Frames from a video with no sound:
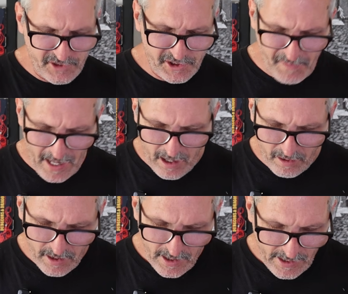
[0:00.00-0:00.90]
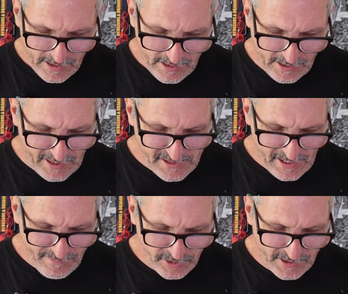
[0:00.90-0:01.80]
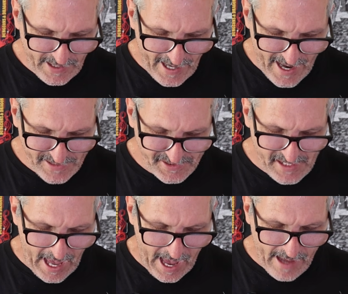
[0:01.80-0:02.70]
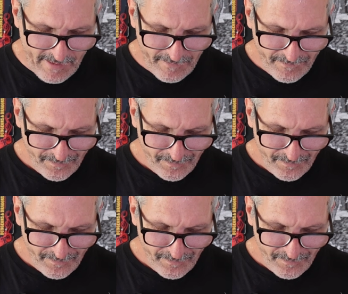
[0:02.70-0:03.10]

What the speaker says: spell, he's able to cast that